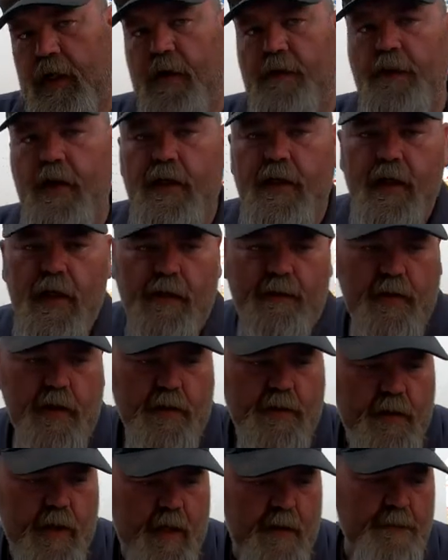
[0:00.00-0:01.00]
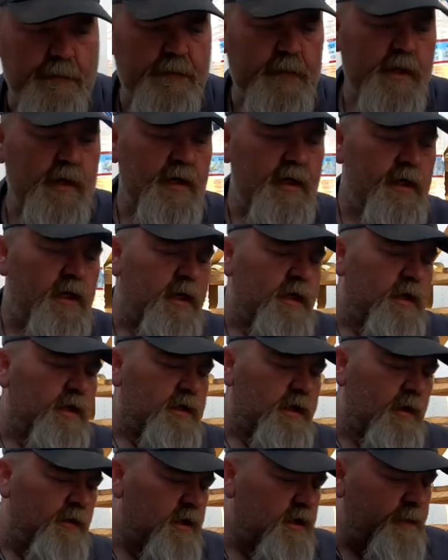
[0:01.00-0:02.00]
you can get everything delivered on time.
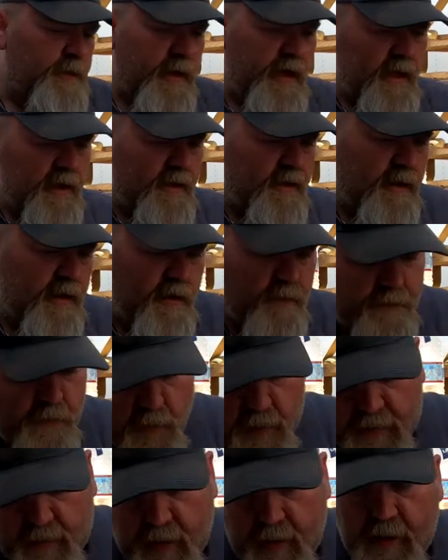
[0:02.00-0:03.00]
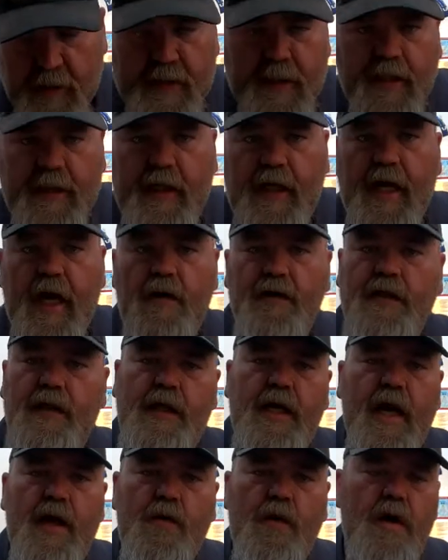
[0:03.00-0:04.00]
So we'll spend, you know, 14 to 16
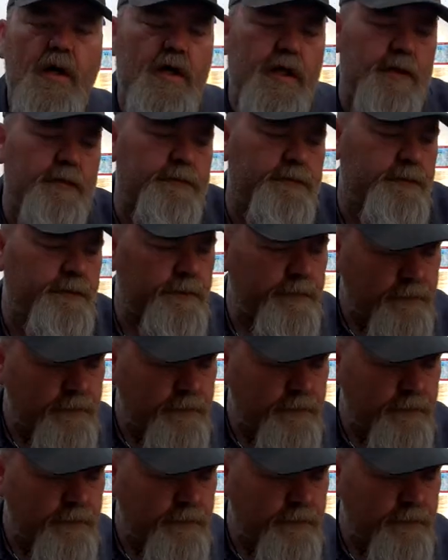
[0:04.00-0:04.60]
hours a day working.